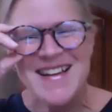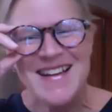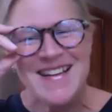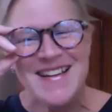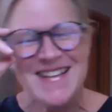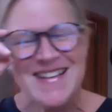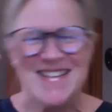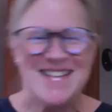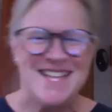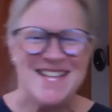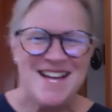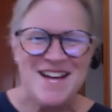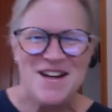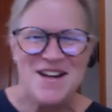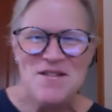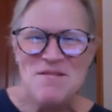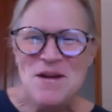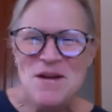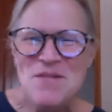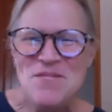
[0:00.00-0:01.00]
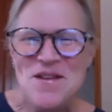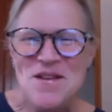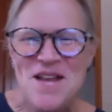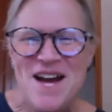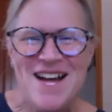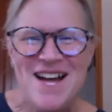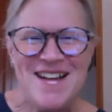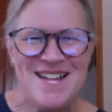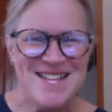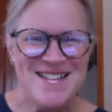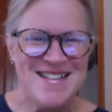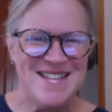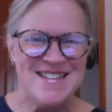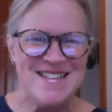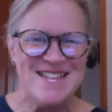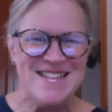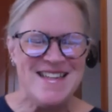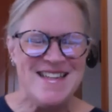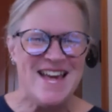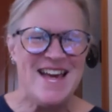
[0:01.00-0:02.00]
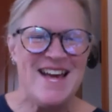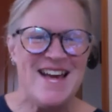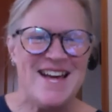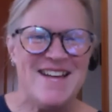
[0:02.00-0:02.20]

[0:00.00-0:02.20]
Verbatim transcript: one of I my most yeah. one of my